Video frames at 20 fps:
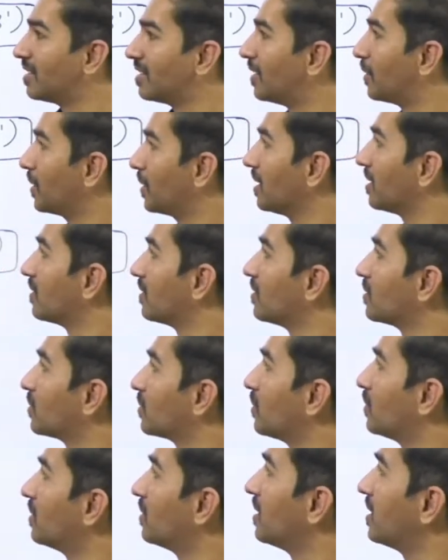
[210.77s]
Okay.
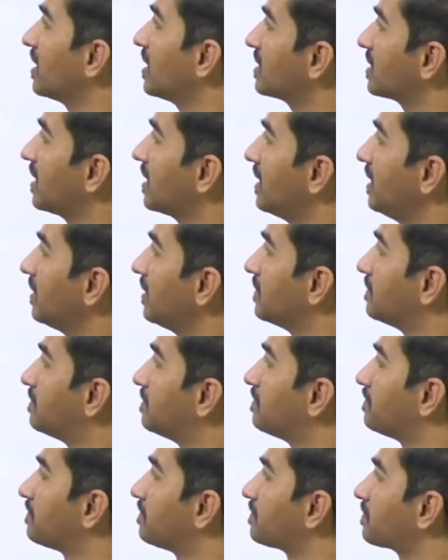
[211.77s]
So the next slide.
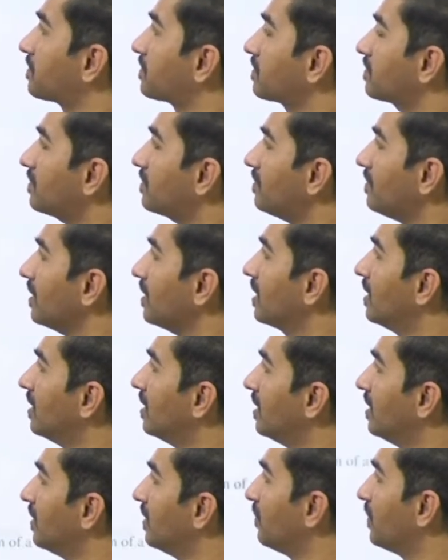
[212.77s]

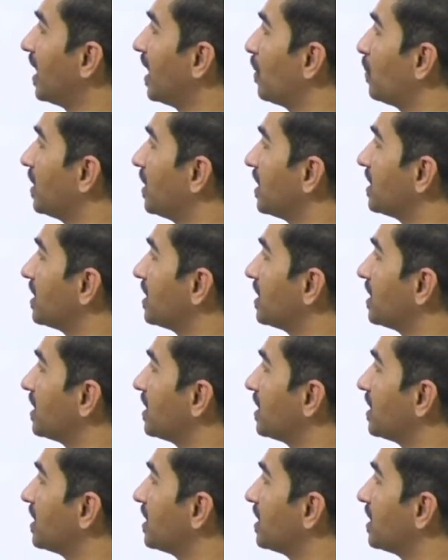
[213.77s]
We have an